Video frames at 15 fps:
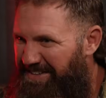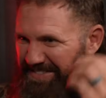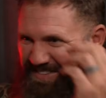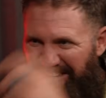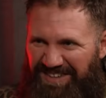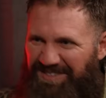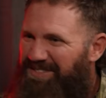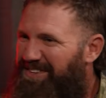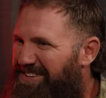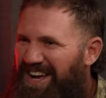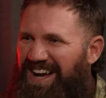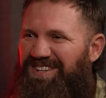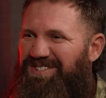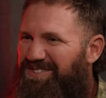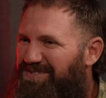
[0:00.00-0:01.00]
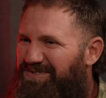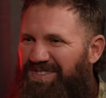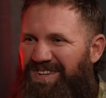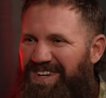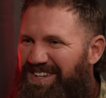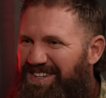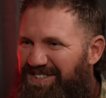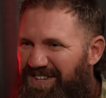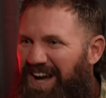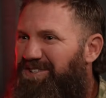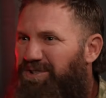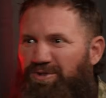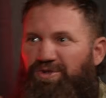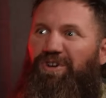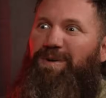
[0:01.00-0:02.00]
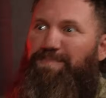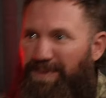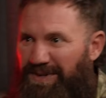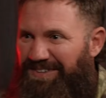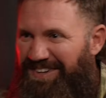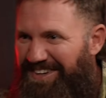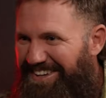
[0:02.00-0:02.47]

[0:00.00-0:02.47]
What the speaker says: You guys are tripping.